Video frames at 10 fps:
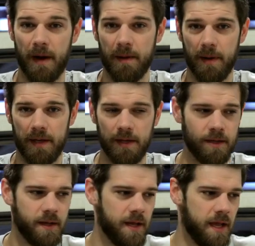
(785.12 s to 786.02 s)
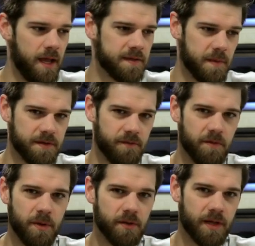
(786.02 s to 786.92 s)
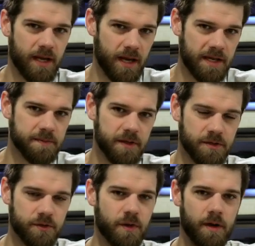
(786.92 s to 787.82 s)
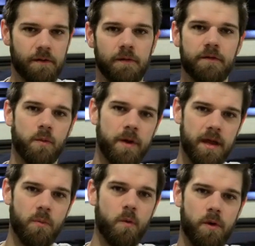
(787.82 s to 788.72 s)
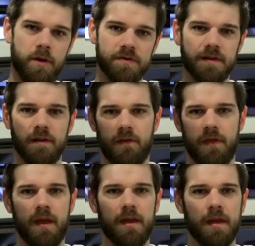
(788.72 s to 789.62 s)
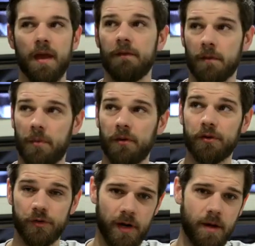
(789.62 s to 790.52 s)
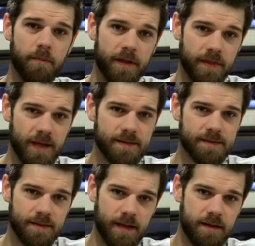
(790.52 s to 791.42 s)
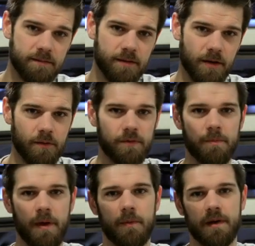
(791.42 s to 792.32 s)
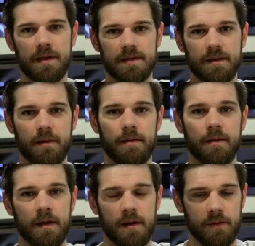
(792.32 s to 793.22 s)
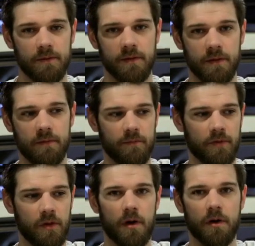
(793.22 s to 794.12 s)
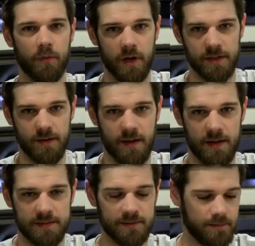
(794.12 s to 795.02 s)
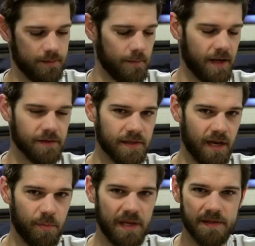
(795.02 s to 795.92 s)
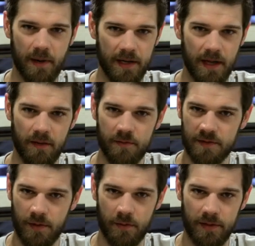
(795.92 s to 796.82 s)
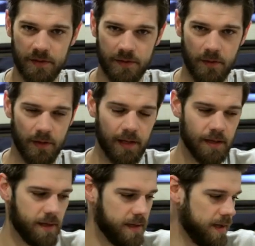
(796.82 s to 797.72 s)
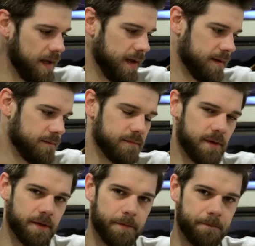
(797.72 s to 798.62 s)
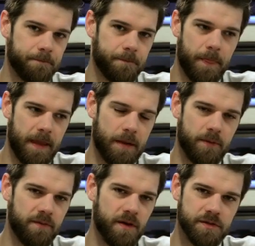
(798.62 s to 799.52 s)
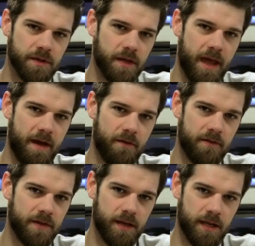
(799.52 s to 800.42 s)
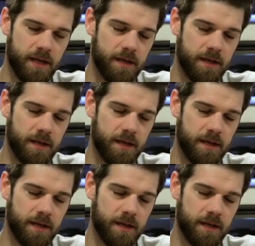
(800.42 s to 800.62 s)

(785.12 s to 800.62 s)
in my opinion, especially if you're building like an expedition truck. If you're a weekend warrior, it's a different thing. If you're building a truck up like this, then you might want to consider the long run cost. I just kind of piece mine together slowly and surely, and eventually you have everything you